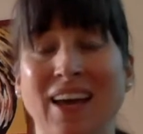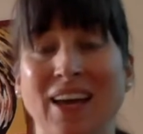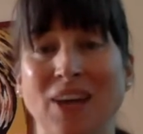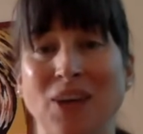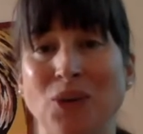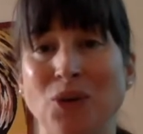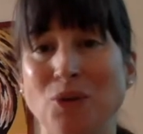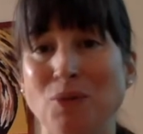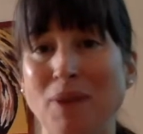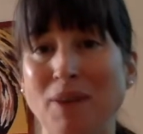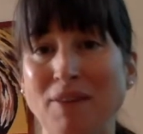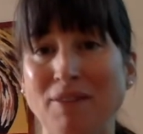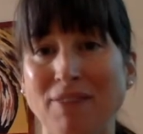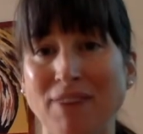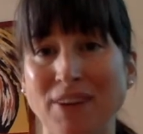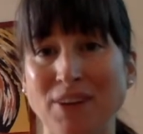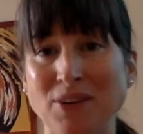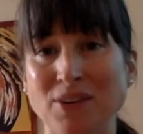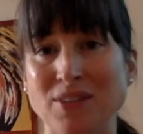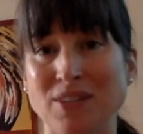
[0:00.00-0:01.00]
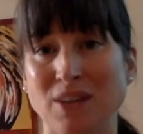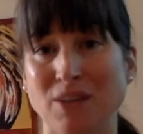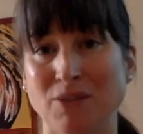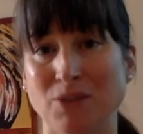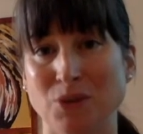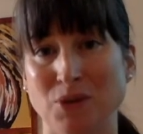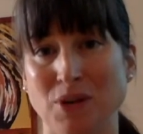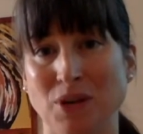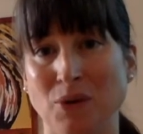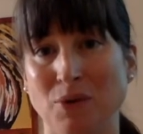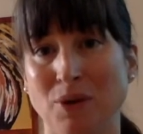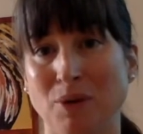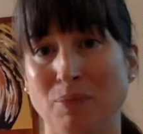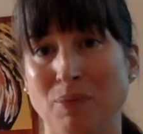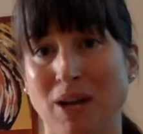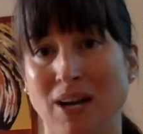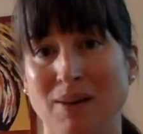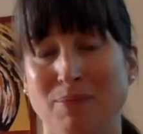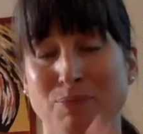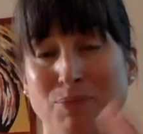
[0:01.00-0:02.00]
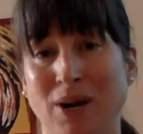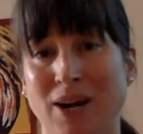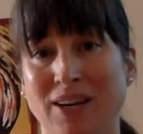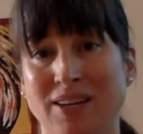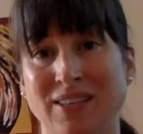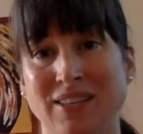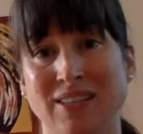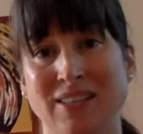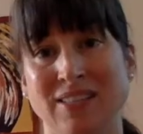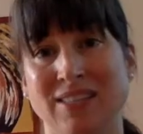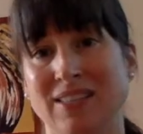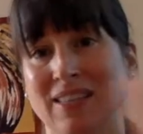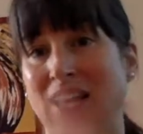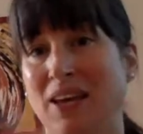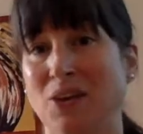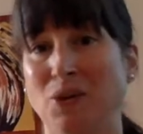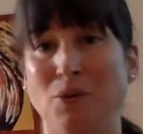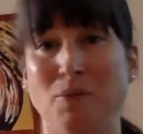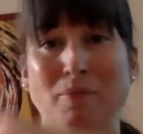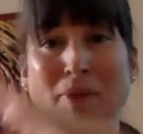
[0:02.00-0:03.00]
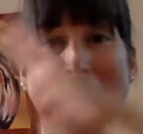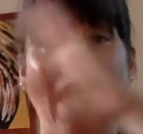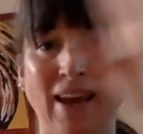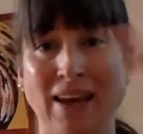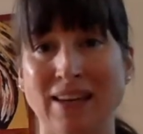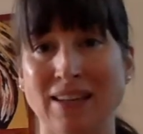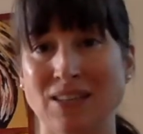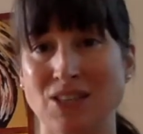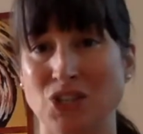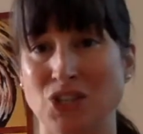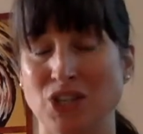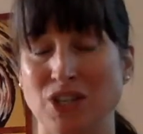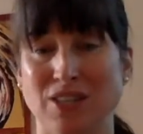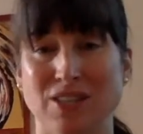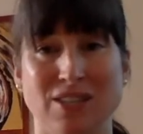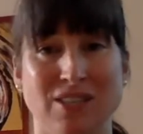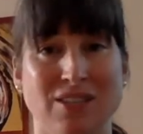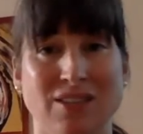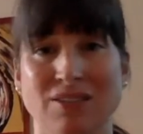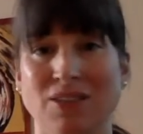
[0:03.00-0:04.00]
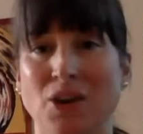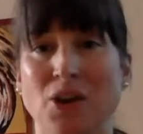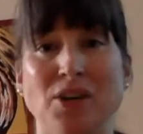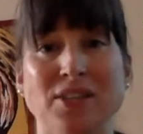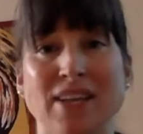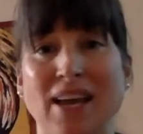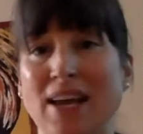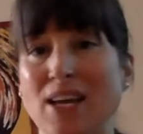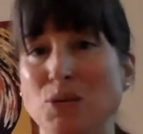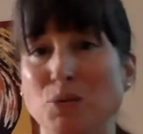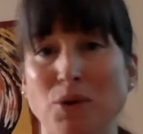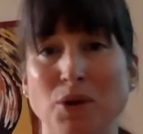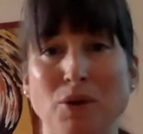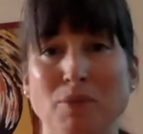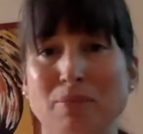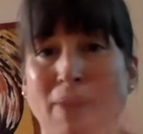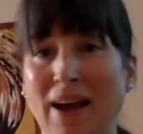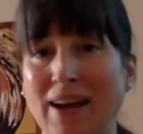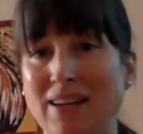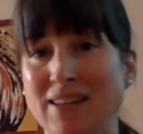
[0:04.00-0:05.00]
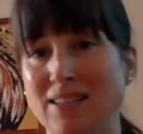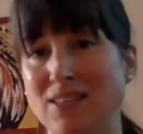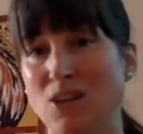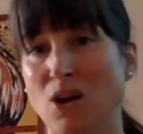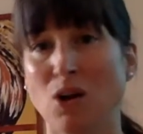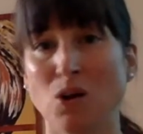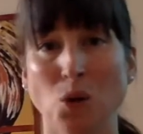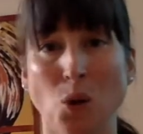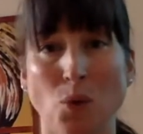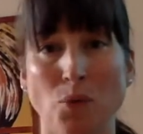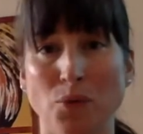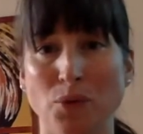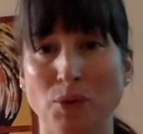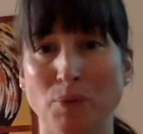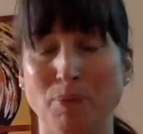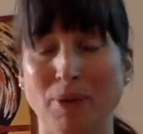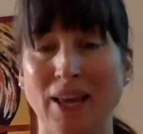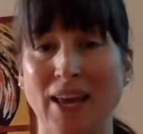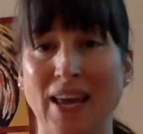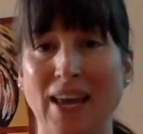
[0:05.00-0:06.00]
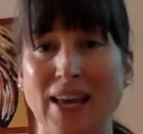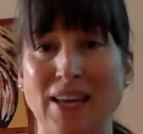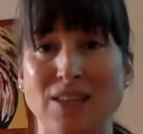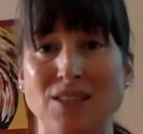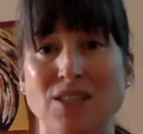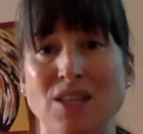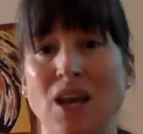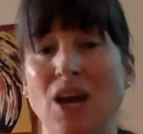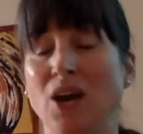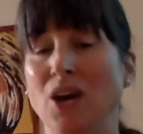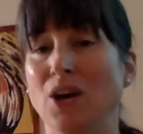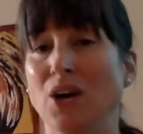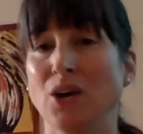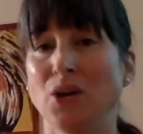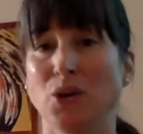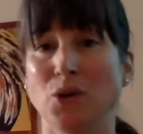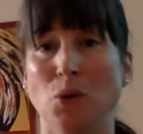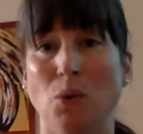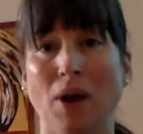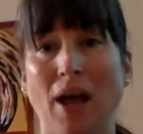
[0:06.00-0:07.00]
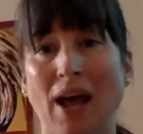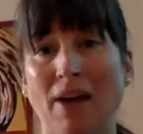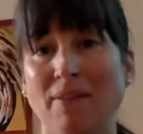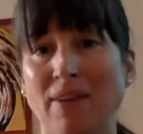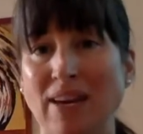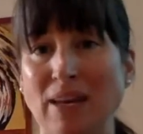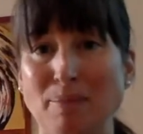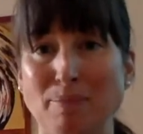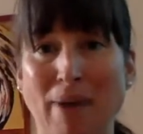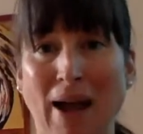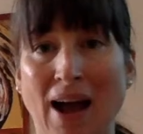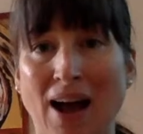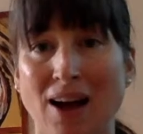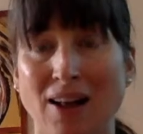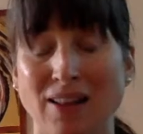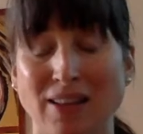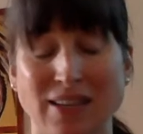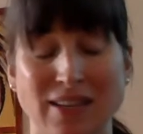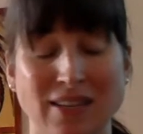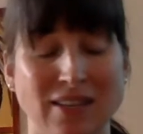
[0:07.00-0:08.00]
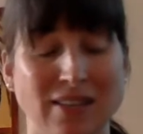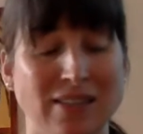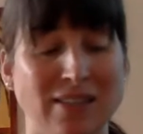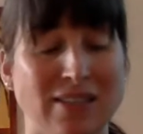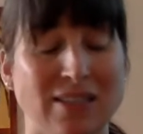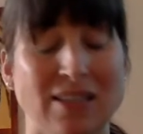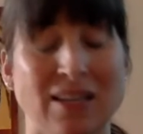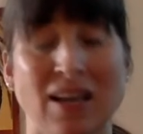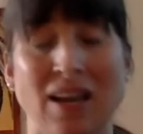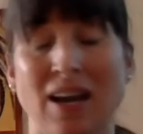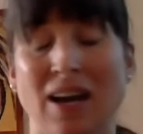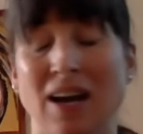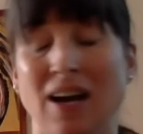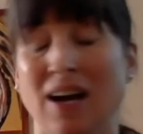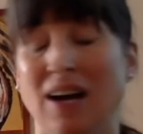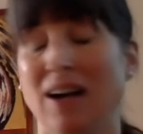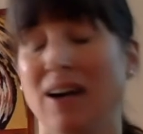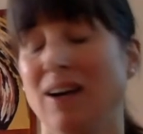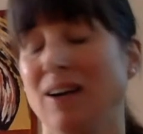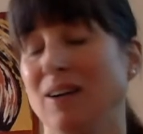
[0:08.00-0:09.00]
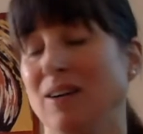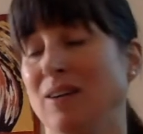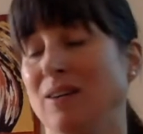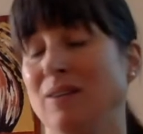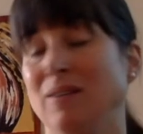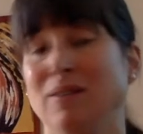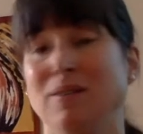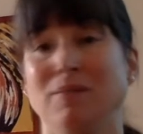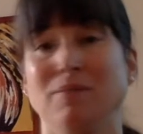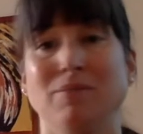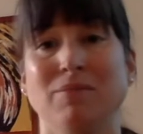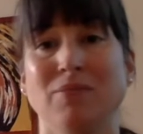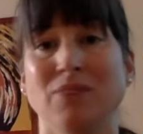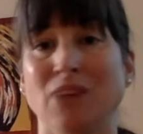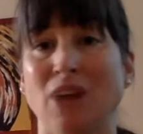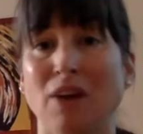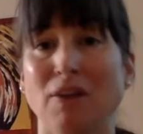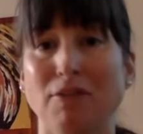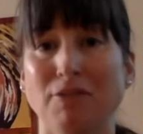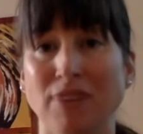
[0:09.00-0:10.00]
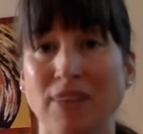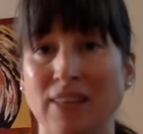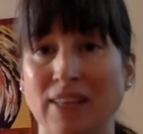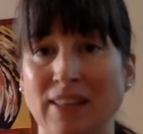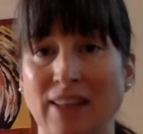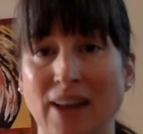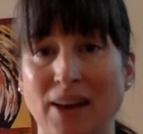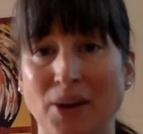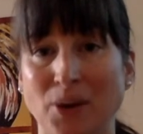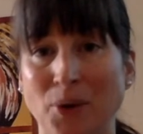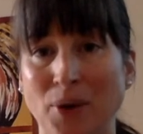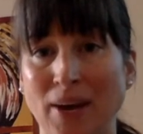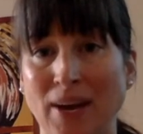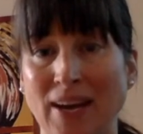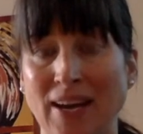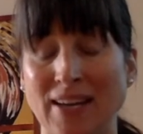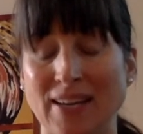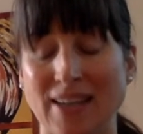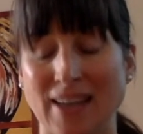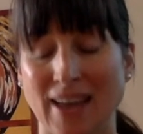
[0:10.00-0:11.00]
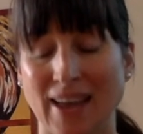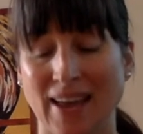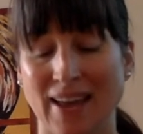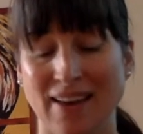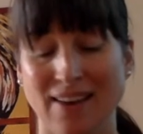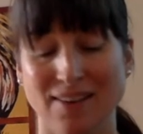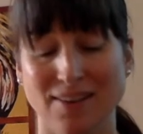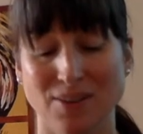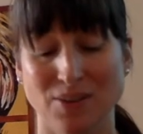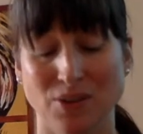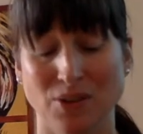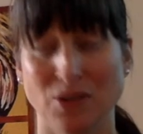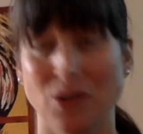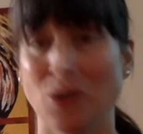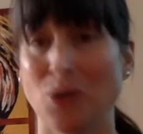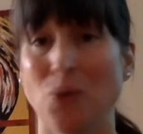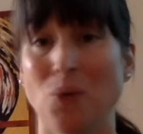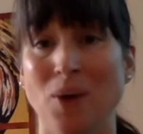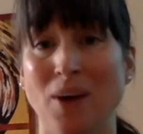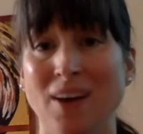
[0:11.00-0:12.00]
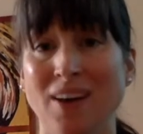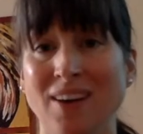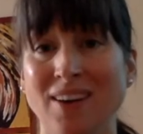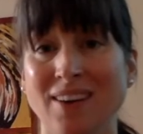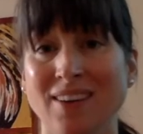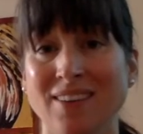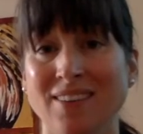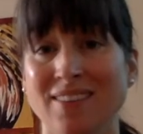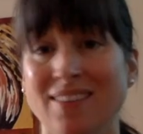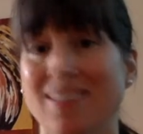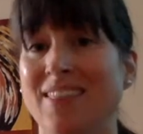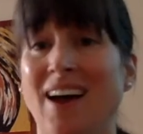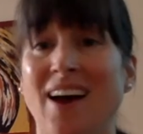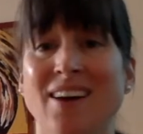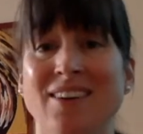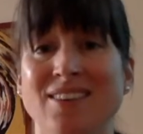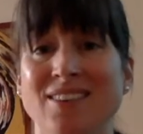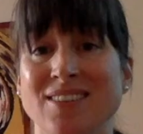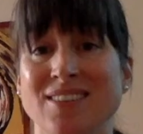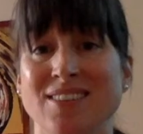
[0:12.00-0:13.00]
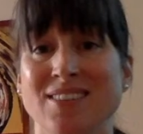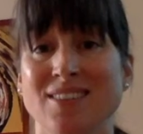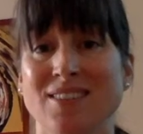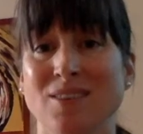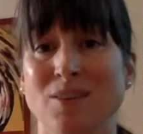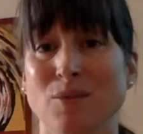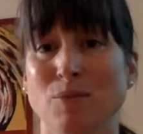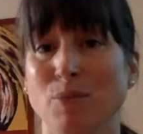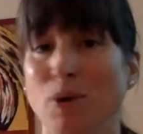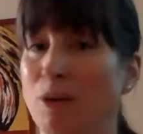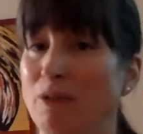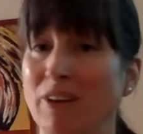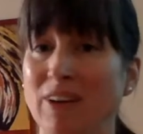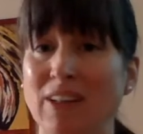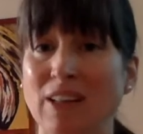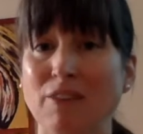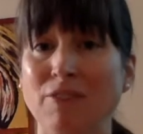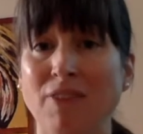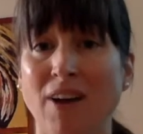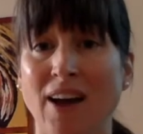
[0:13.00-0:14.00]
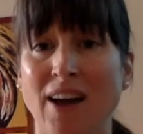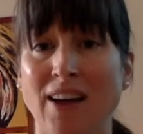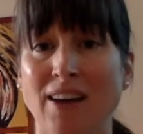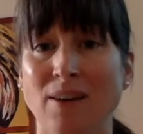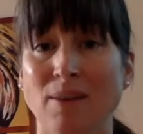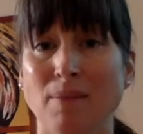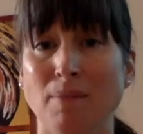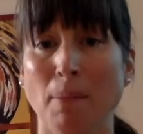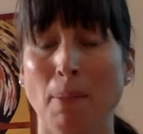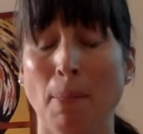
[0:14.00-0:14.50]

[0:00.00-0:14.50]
you might find yourself during yoga practice that your mind is just, there are days where your mind is all over the place. You don't have any balance, you're not feeling that great, and you know what? That is perfectly fine.